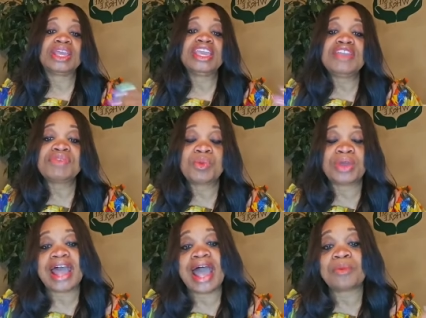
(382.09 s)
even when
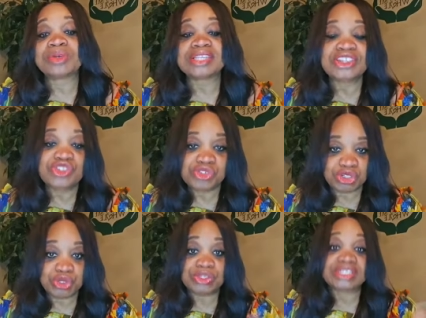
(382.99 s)
I was
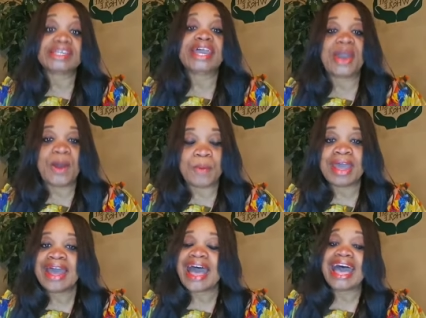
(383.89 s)
introduced to help,
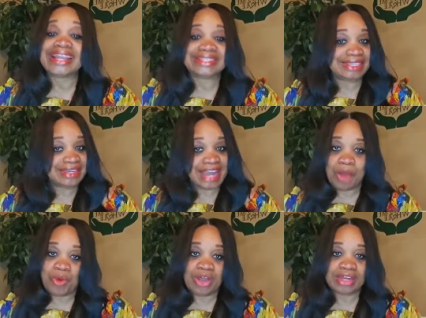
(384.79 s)
I did not
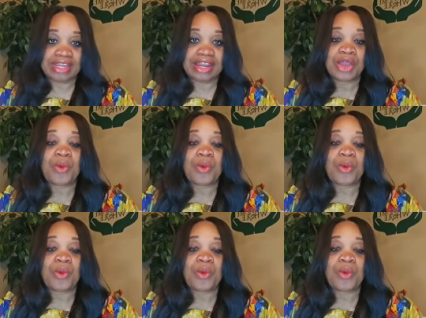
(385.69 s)
want it.